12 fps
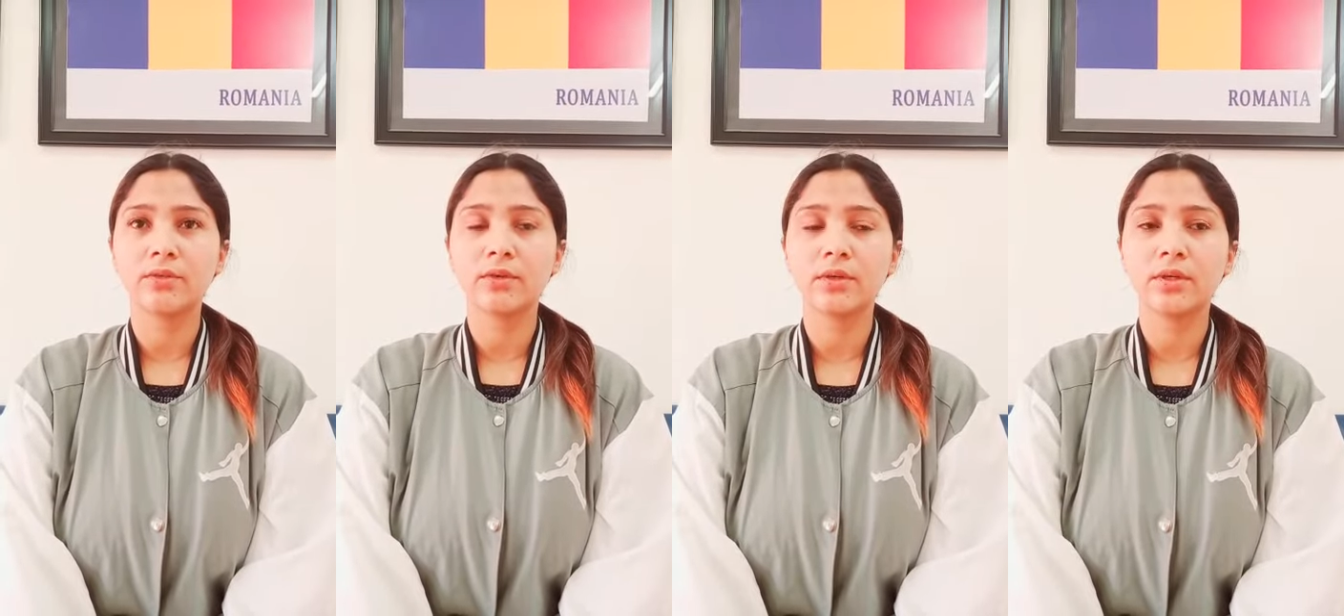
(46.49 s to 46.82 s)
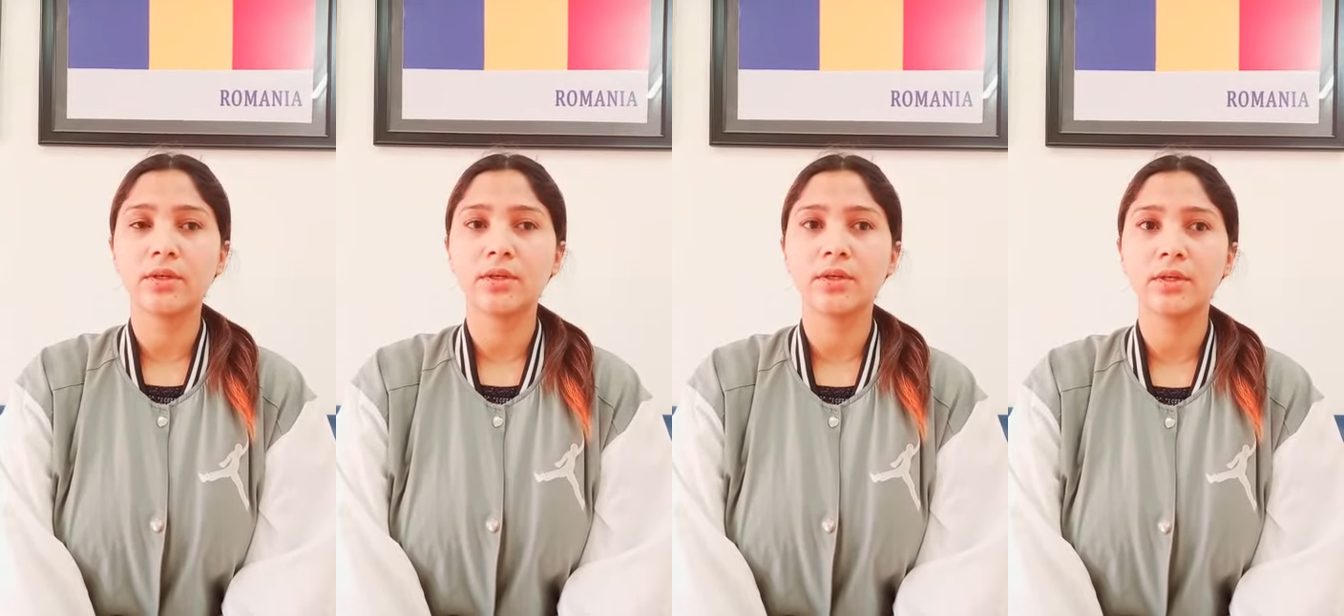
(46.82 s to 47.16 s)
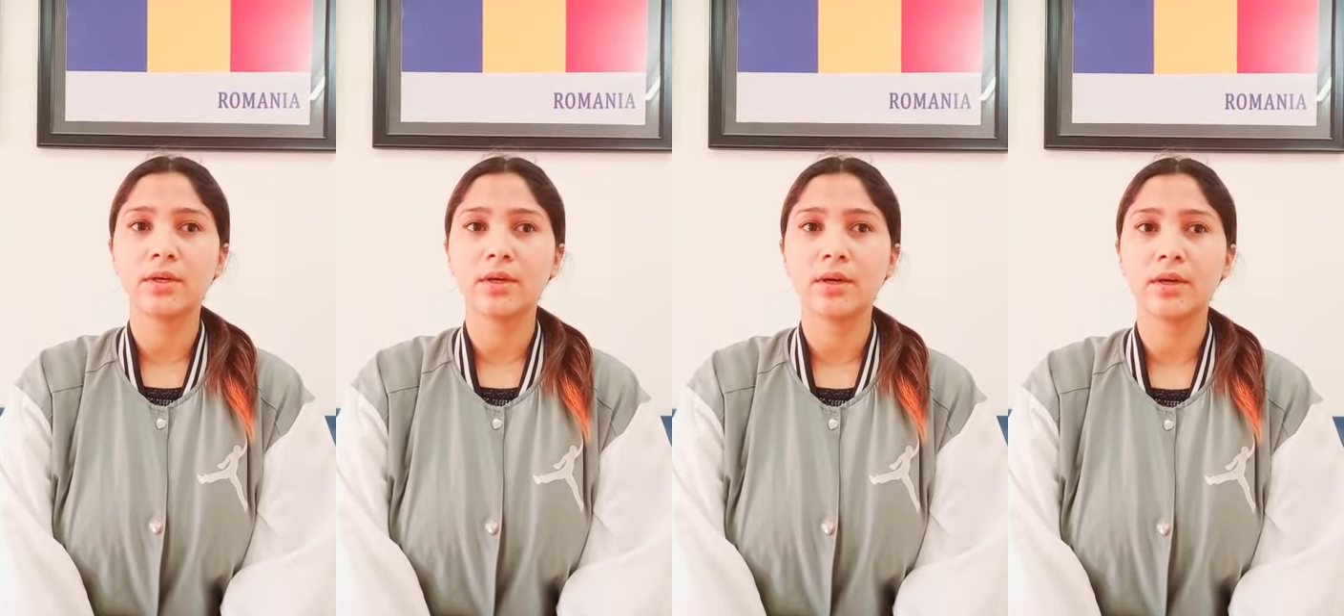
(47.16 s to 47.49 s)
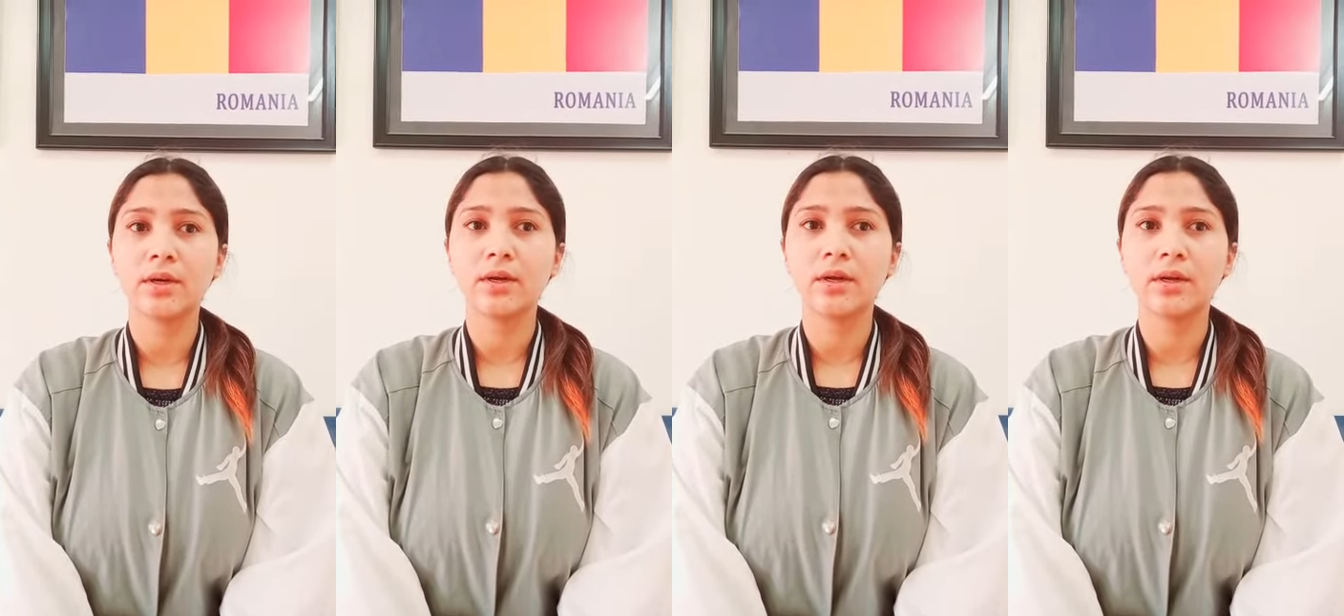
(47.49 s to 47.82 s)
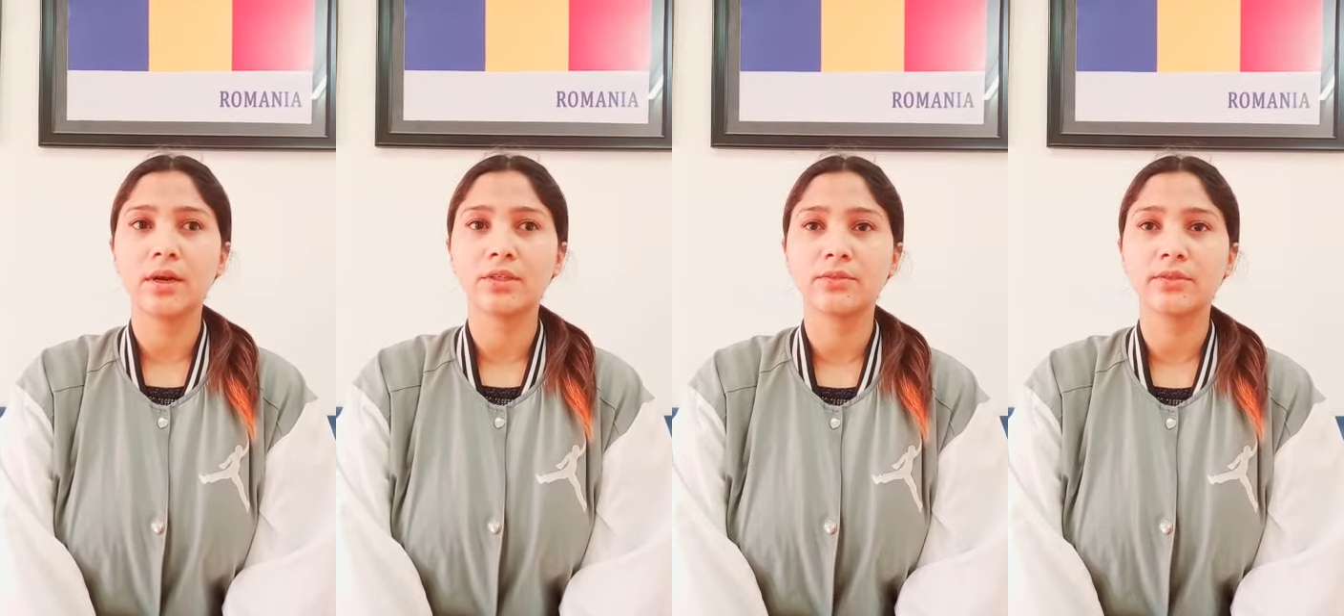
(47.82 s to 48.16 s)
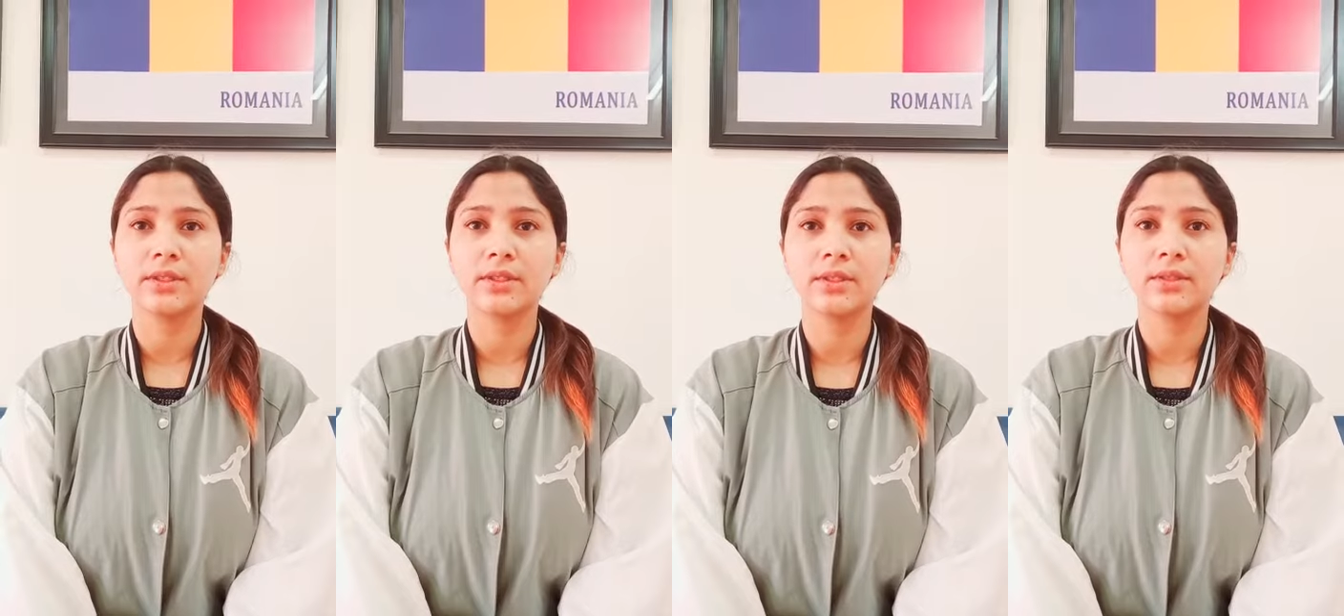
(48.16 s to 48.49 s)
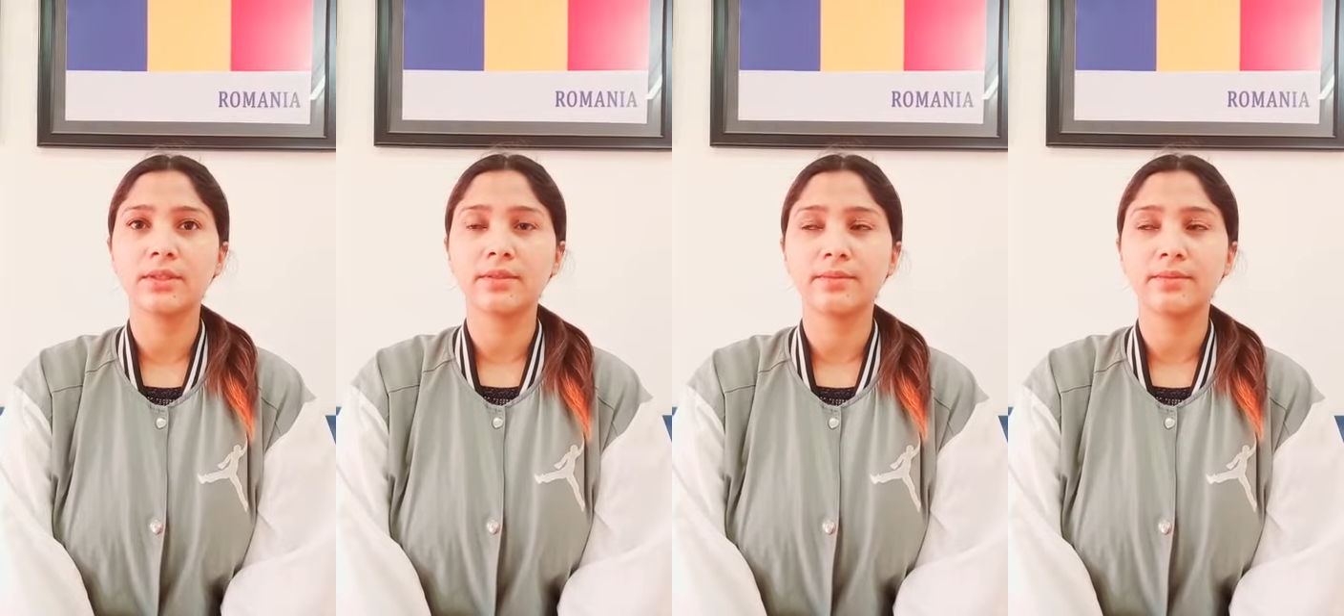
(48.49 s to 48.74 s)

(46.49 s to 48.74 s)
floor, dustbin.